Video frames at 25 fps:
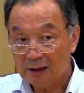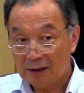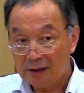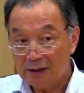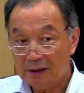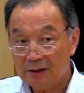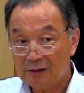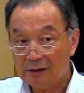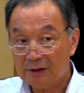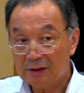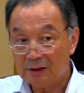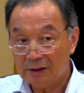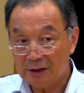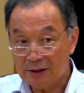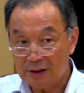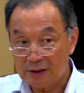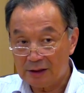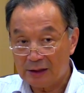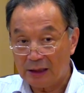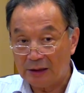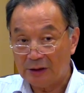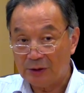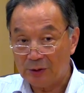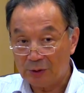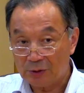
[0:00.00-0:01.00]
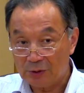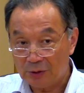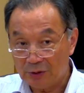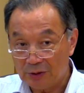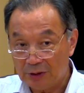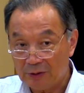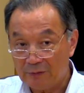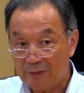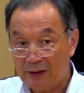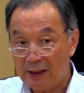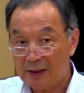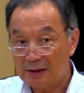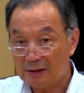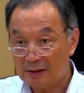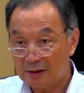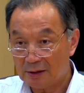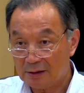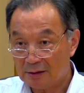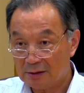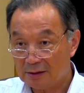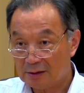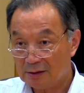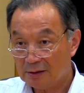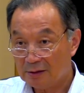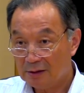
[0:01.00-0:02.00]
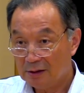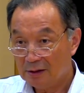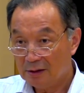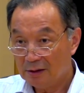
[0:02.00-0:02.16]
institutional investors